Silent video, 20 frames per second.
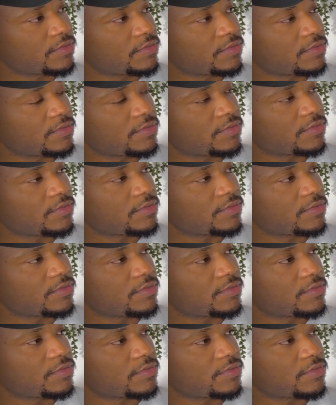
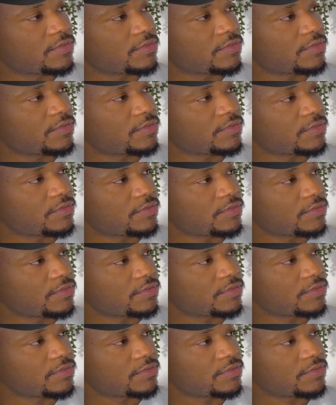
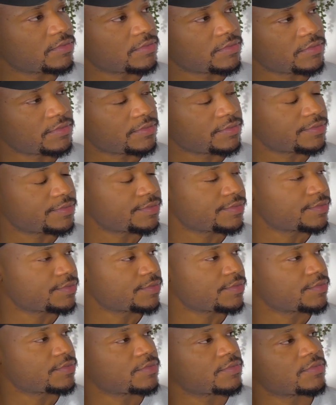
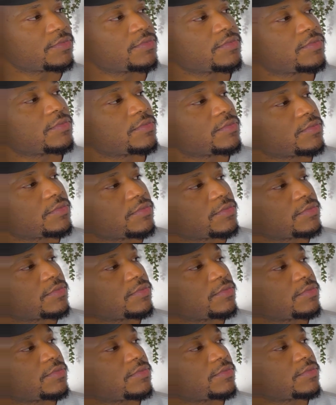
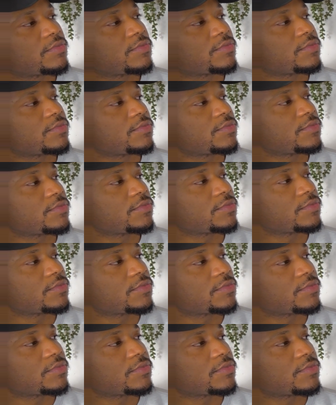
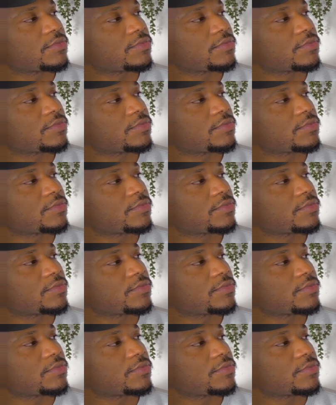[no speech]